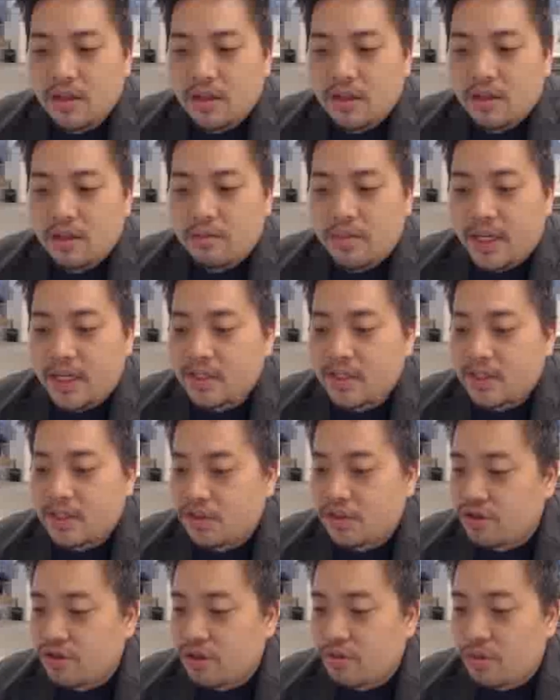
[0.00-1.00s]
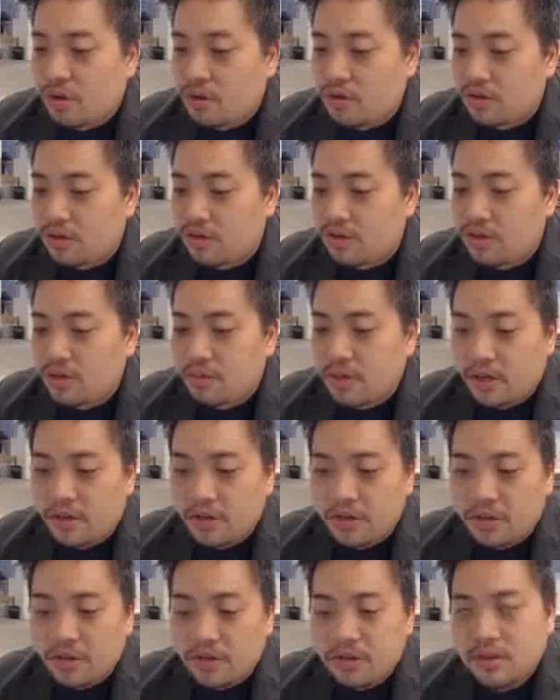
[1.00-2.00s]
base, contrib, old contrib,
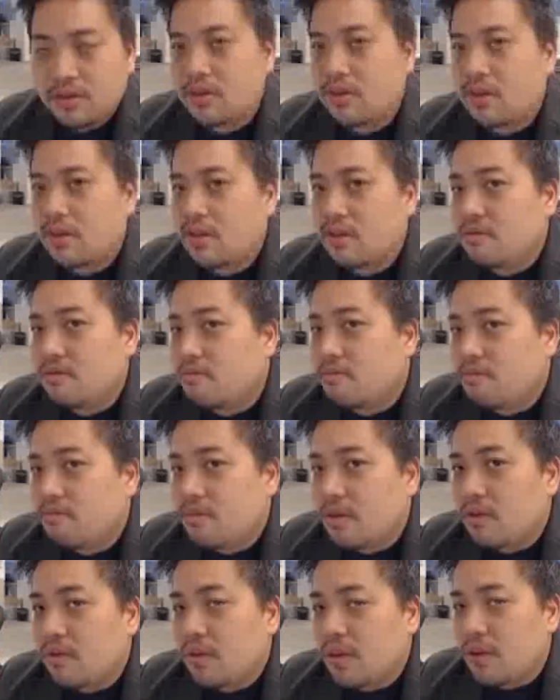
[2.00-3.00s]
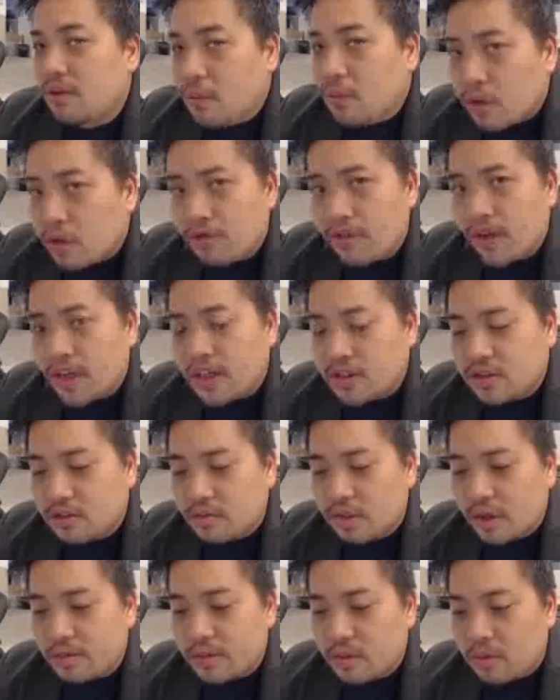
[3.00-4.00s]
RTools? When you're more advanced, you'll
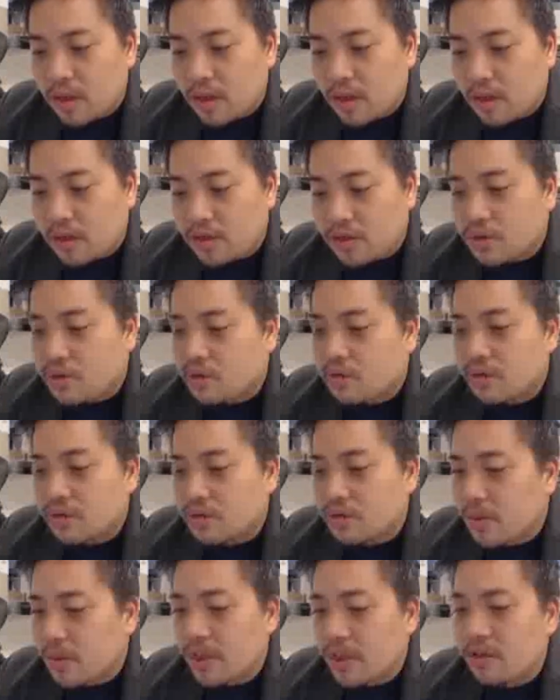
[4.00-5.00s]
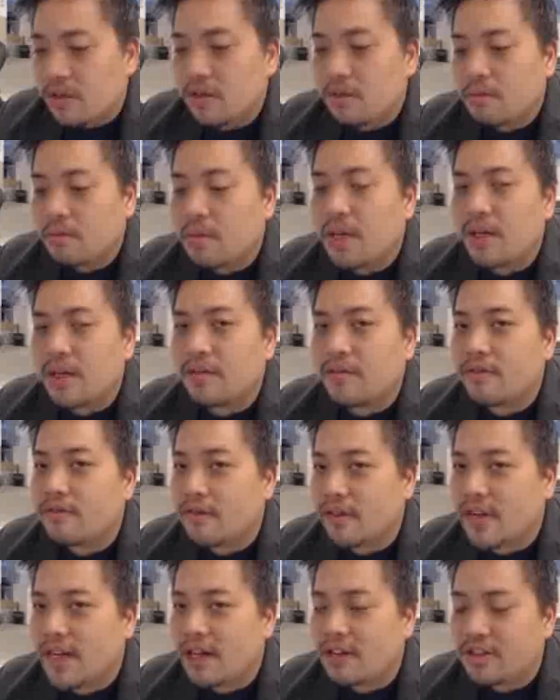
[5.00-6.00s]
probably want RTools as well, but for
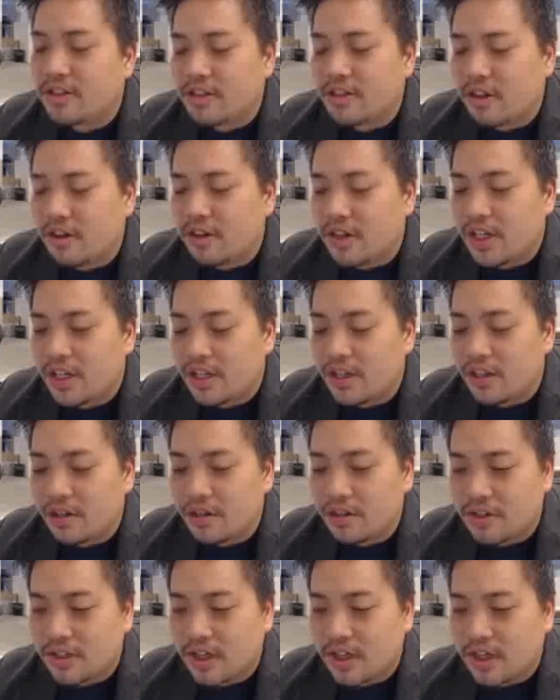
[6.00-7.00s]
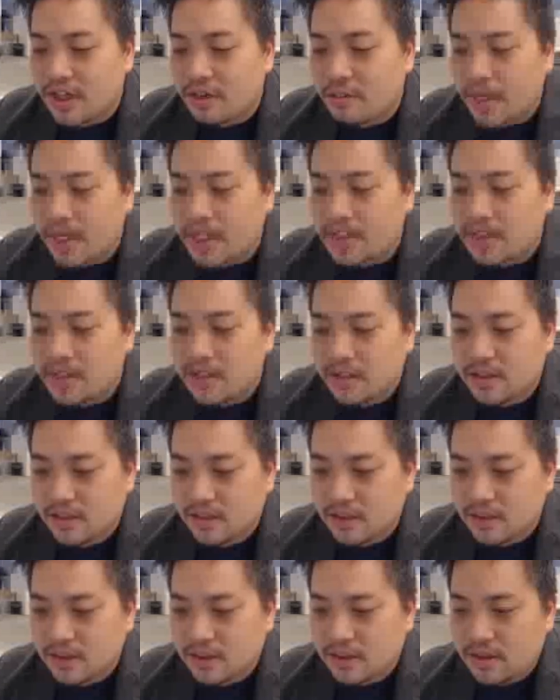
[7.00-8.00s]
now, just all you need to do is click on base,
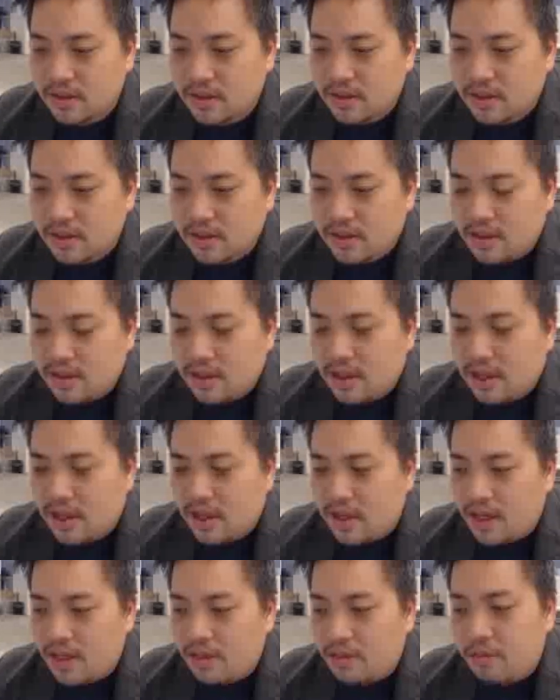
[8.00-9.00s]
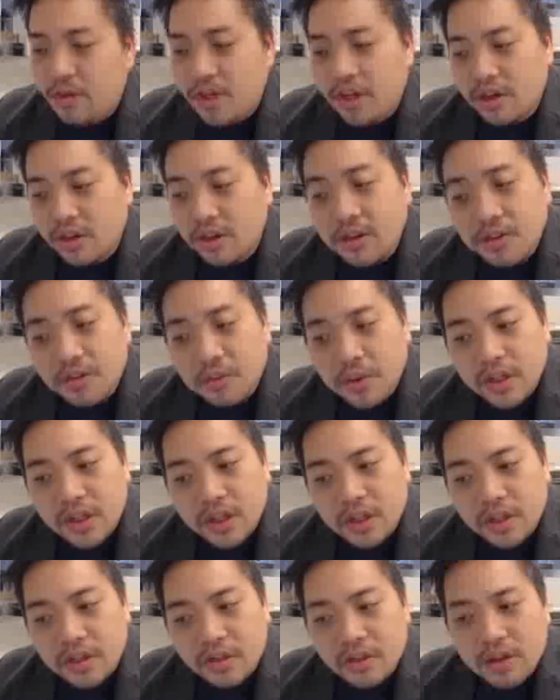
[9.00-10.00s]
and it'll bring you to this
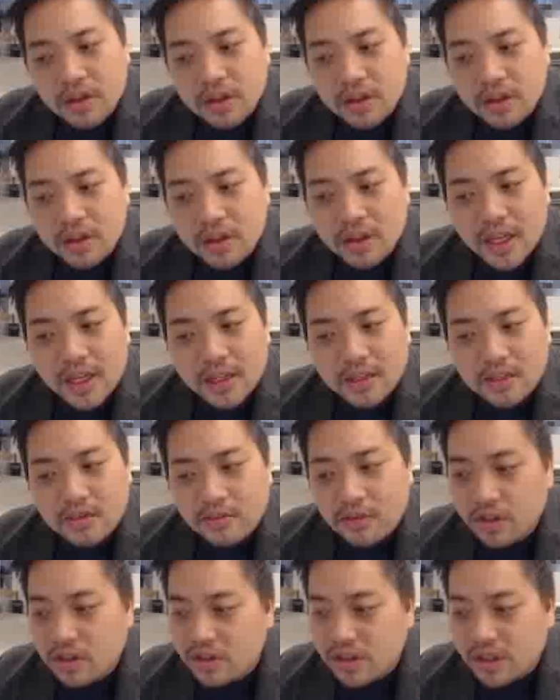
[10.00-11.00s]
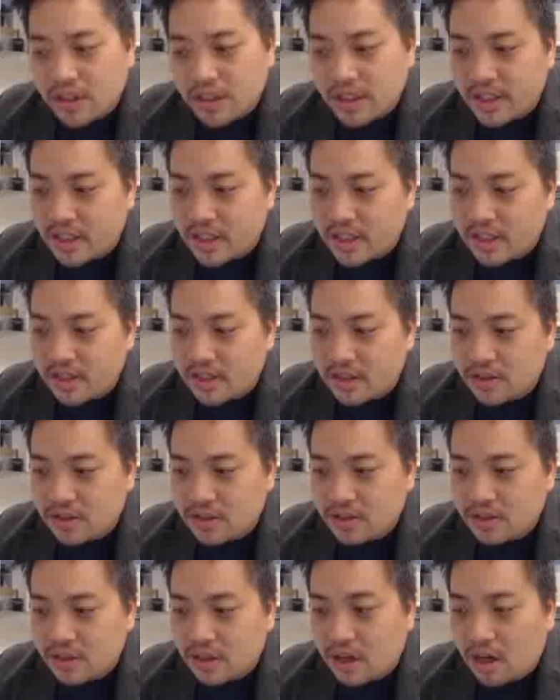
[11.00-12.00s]
window. The latest version is
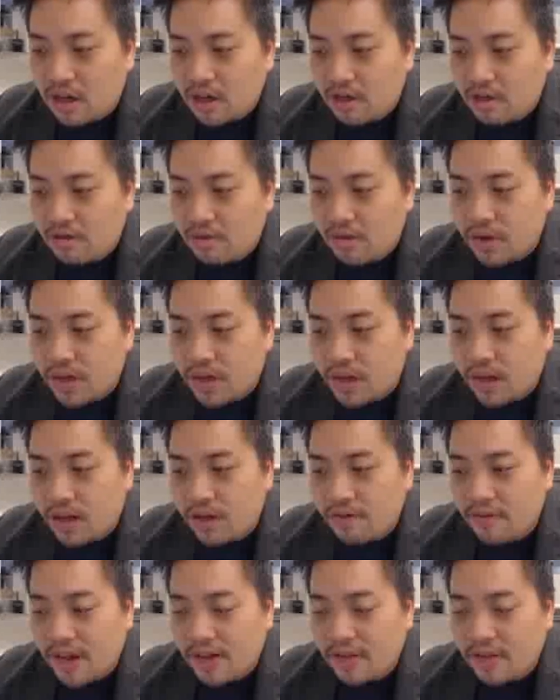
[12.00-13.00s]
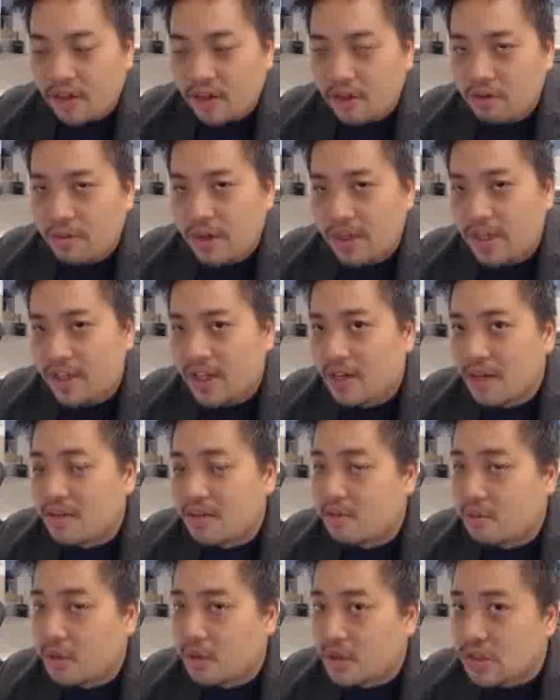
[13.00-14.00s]
3.5.0. By the time this
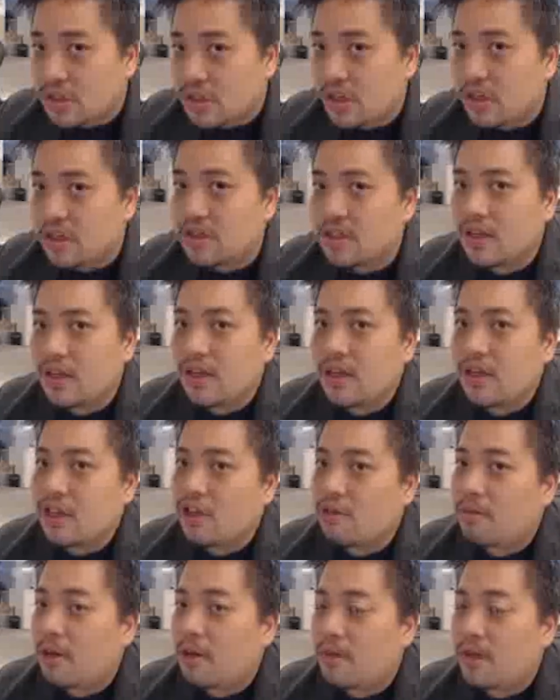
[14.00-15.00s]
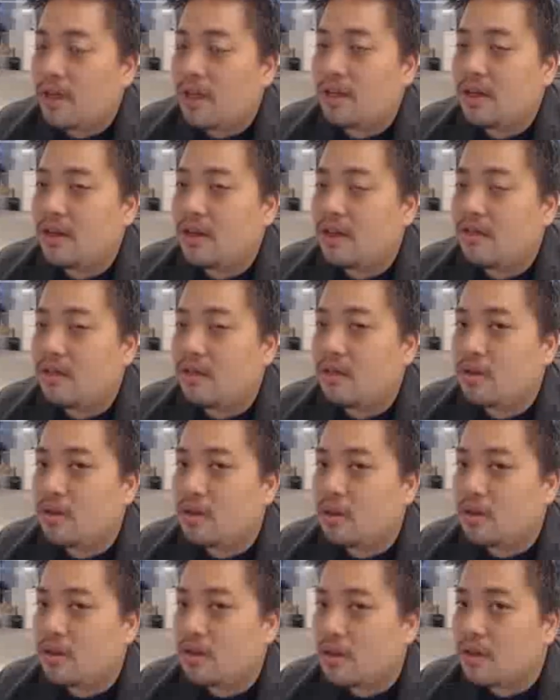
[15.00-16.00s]
MOOC starts, there might be an even
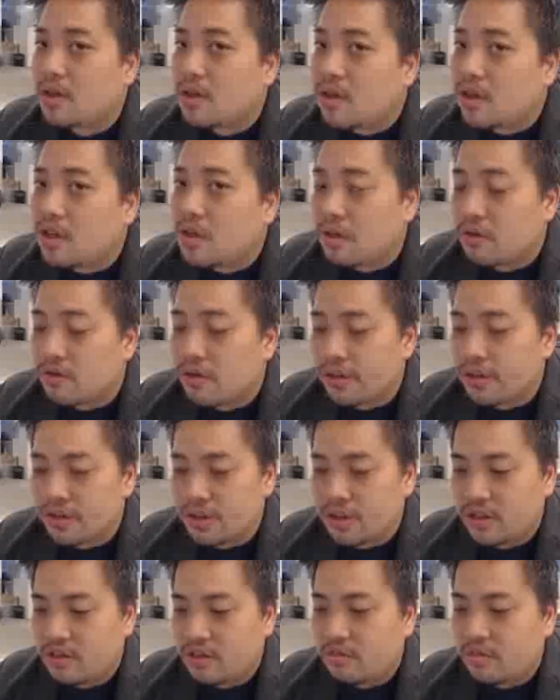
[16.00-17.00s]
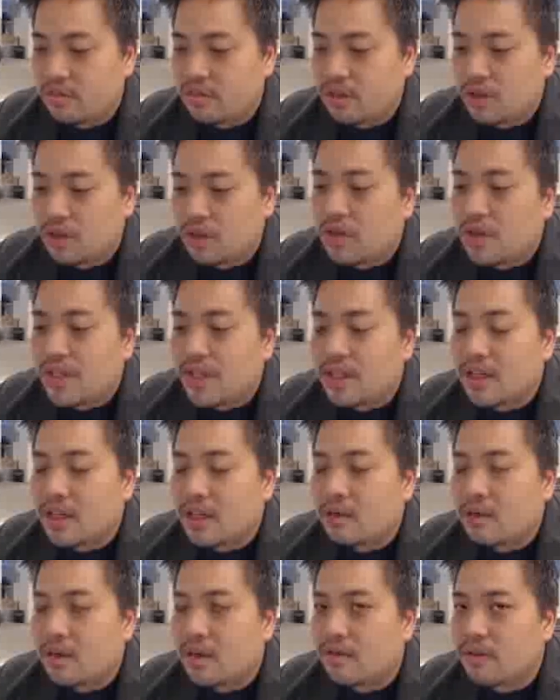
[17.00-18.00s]
newer version. So go ahead and click
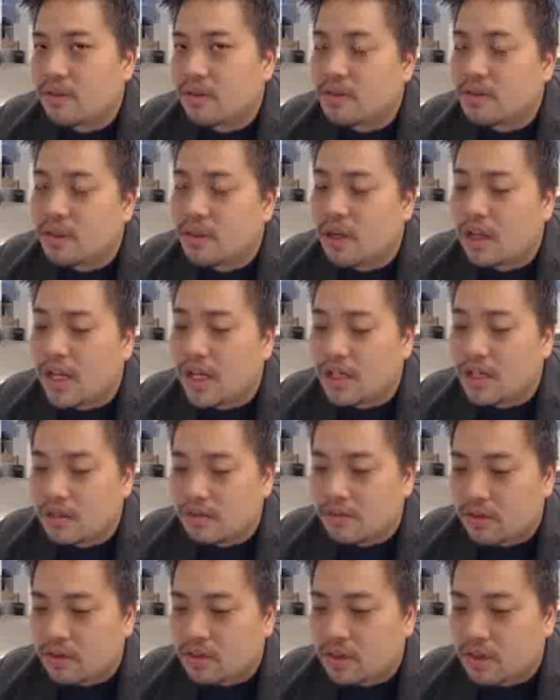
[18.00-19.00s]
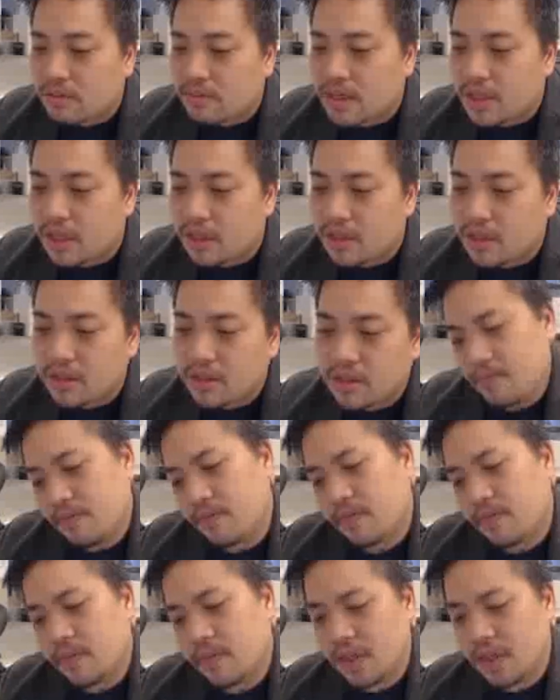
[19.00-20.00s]
whatever is the latest version up here.
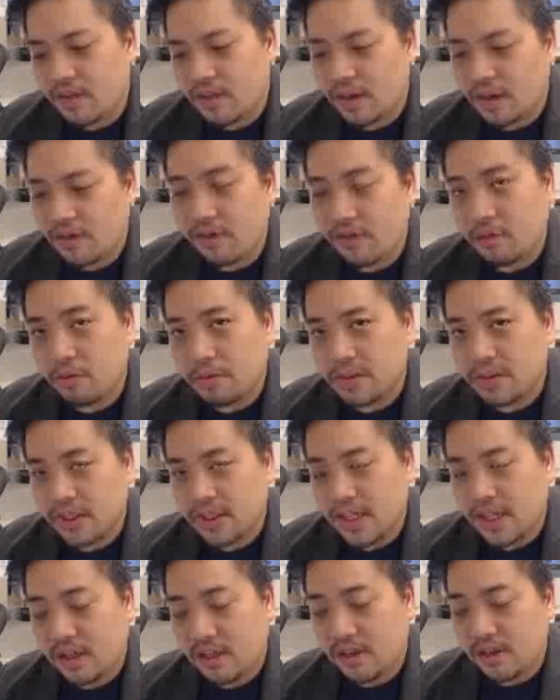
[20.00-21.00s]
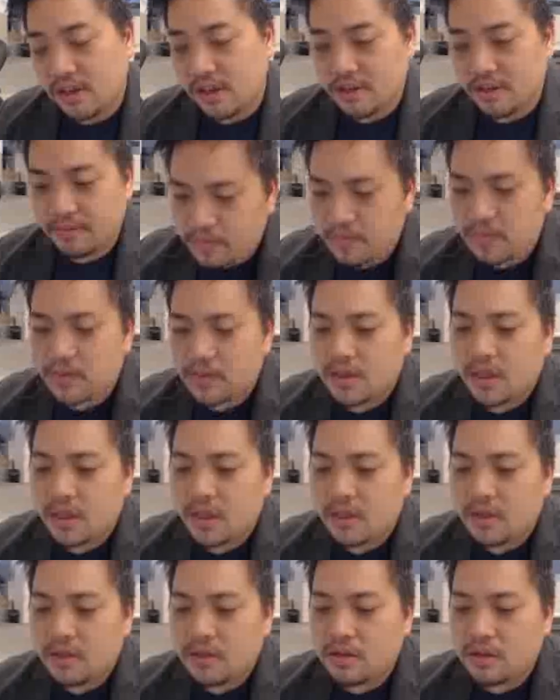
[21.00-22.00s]
Give that a few moments to download. Okay,
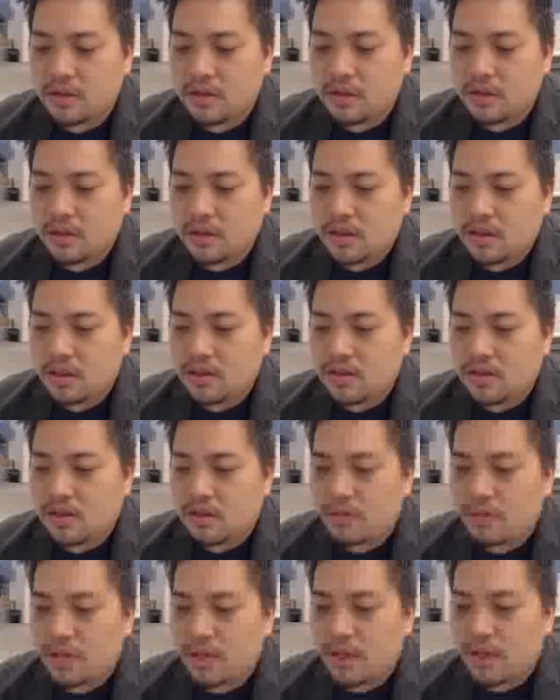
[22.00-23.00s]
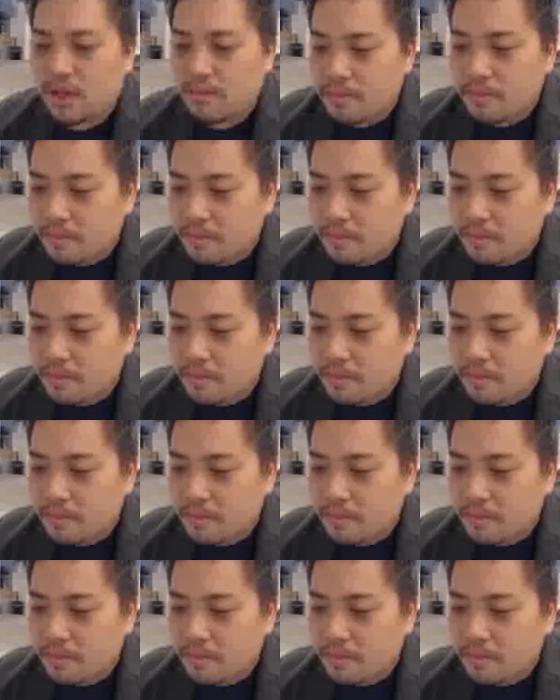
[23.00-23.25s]
let's open it up.